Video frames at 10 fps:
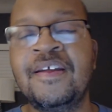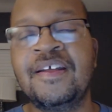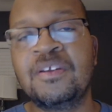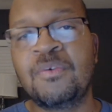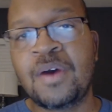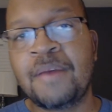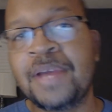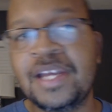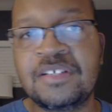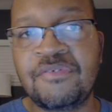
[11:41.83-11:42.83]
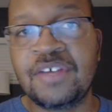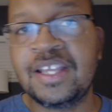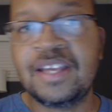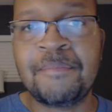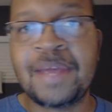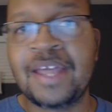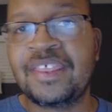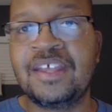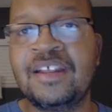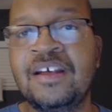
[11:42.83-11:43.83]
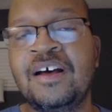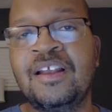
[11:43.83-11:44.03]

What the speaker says: in the one-page affiliate method,